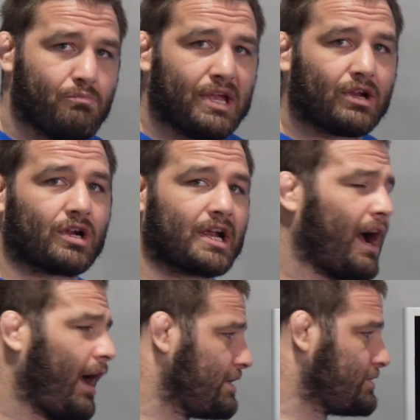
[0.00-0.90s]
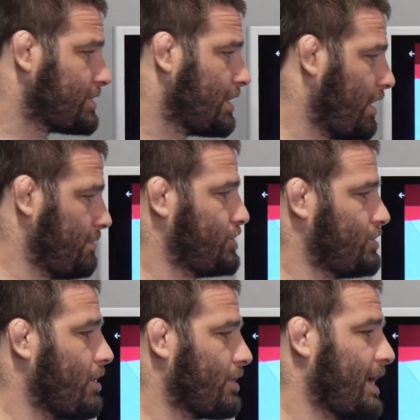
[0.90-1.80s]
Bigger guys,
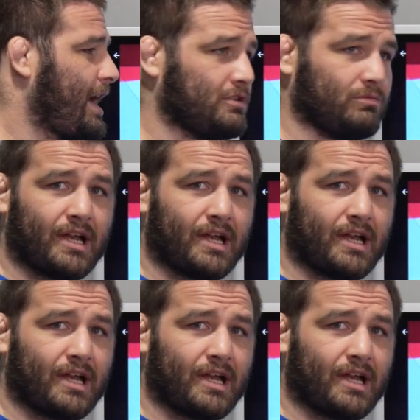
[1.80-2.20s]
stronger guys,